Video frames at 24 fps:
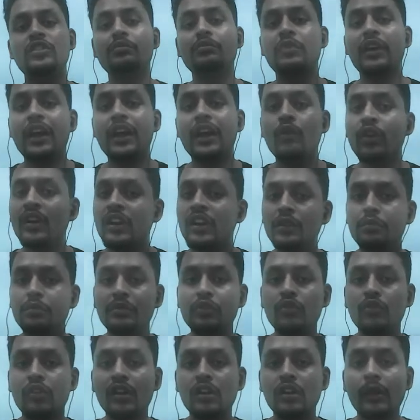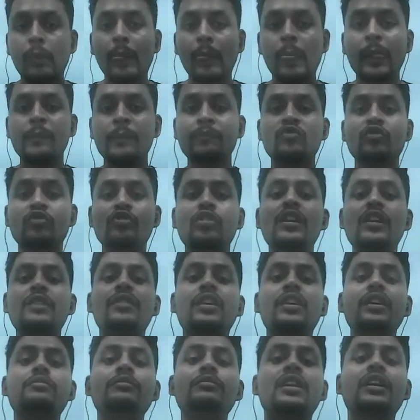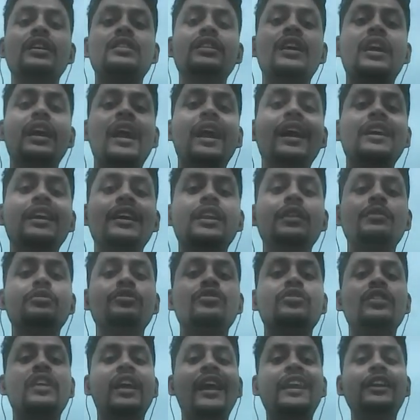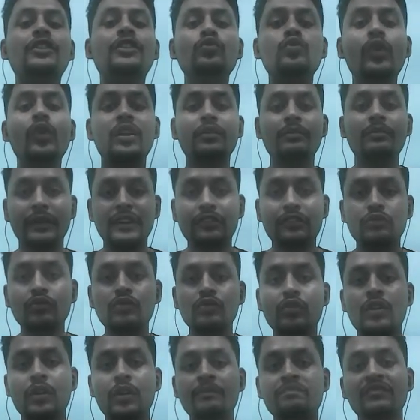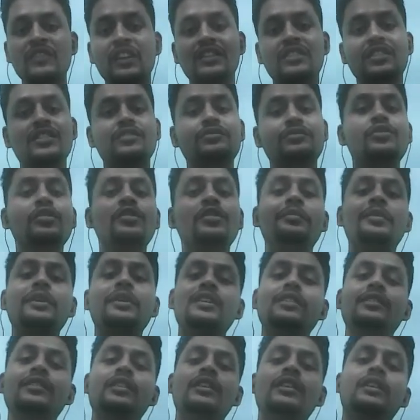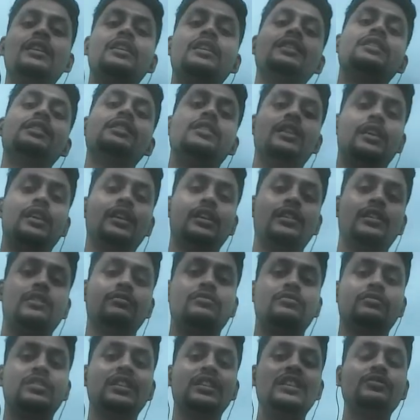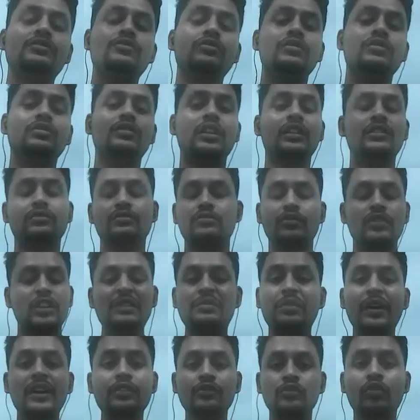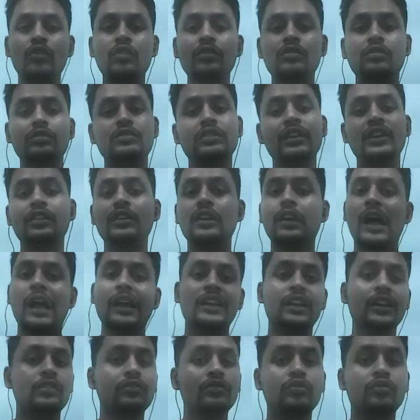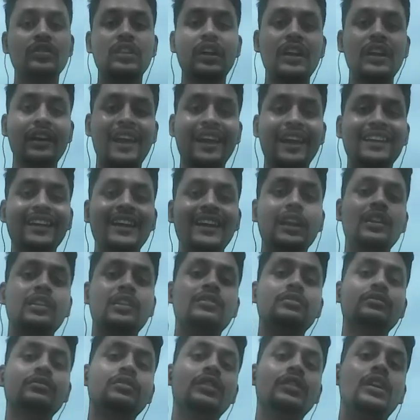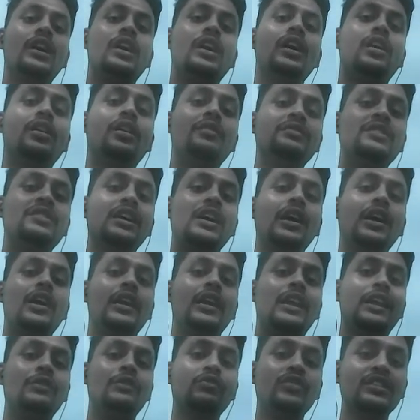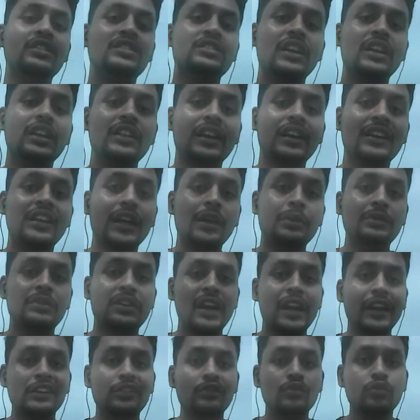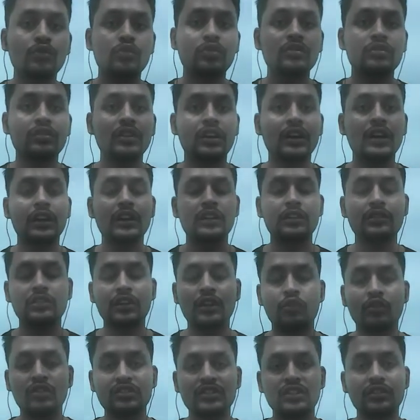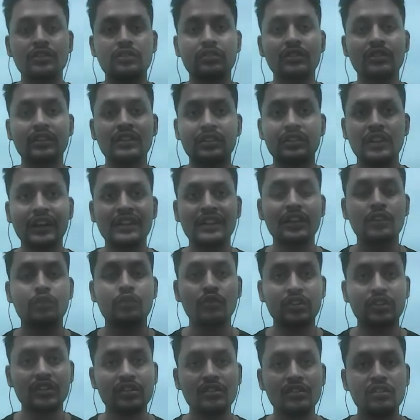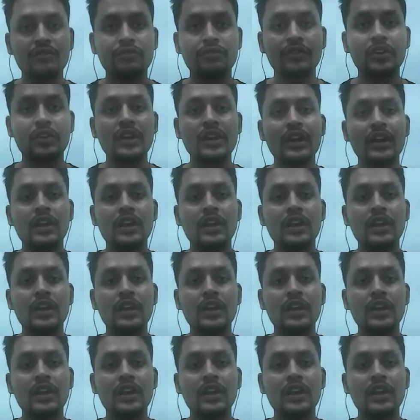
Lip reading: with A1 and B1. So if I make the angle between A2 and B2, this will be this. If I know, then I can know the angle of the unit cell that I am trying to the notation, get the notation of